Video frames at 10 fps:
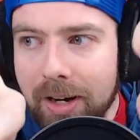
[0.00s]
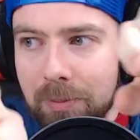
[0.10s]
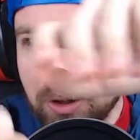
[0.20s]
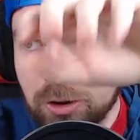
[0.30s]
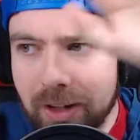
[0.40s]

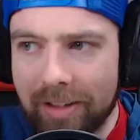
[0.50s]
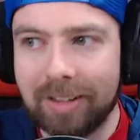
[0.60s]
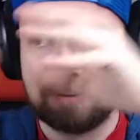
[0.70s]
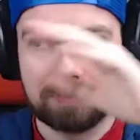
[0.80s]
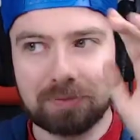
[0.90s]
but you're like,
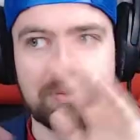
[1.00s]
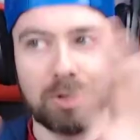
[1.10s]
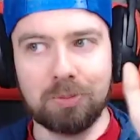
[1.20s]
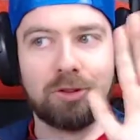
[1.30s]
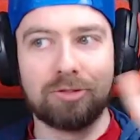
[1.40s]
you
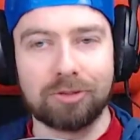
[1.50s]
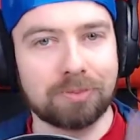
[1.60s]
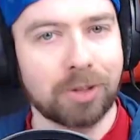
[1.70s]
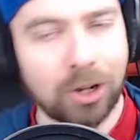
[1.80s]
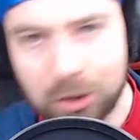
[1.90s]

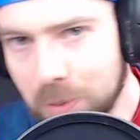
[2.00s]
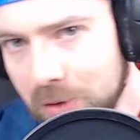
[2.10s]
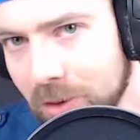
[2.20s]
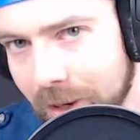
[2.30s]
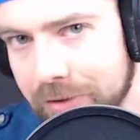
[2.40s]
move
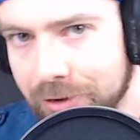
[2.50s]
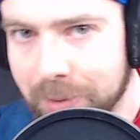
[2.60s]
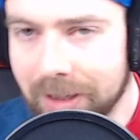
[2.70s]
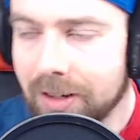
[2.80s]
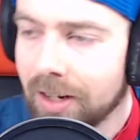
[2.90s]
away from
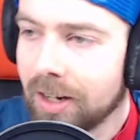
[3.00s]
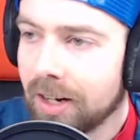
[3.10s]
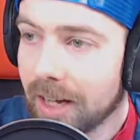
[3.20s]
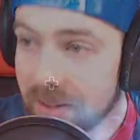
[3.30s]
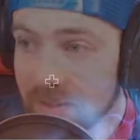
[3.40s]
it. And